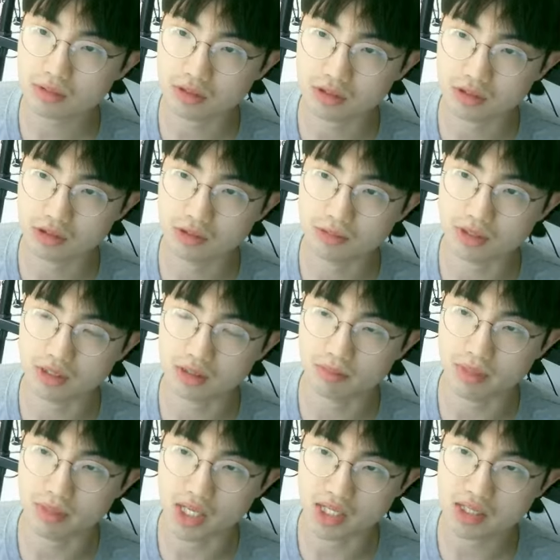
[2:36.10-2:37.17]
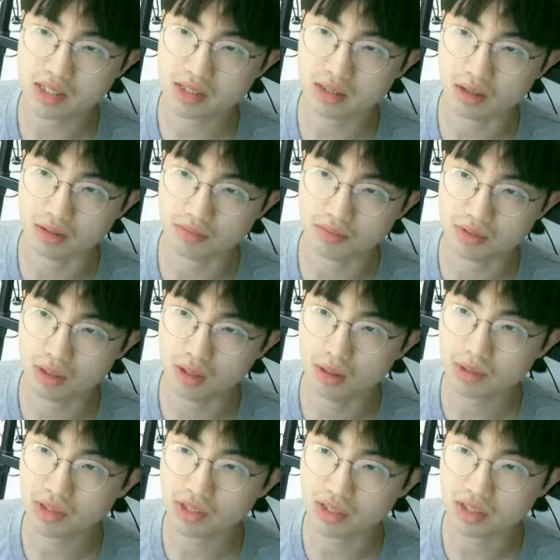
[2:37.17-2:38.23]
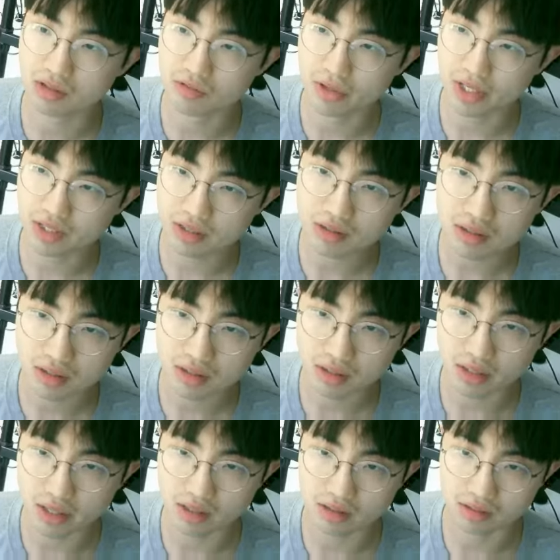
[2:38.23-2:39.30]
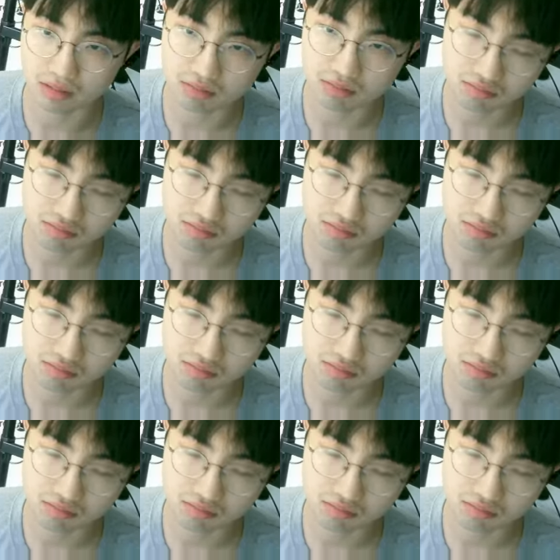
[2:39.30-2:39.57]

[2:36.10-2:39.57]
the soup is made of common ingredient, like a